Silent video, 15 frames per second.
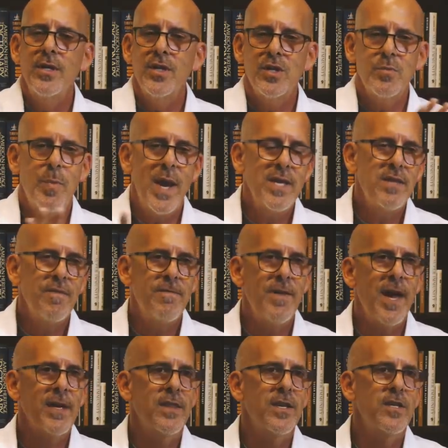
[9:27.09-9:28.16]
despite the
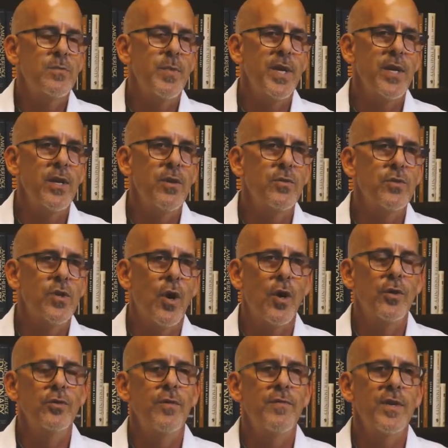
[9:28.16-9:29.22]
fact that it's being used
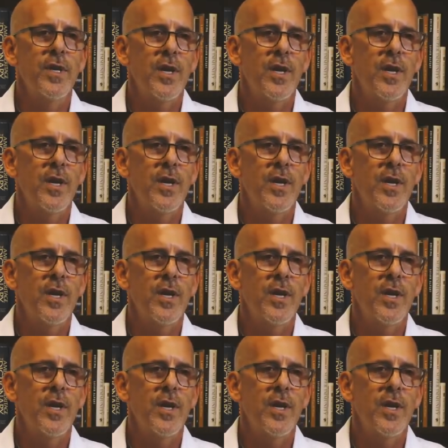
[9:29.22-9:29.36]
all over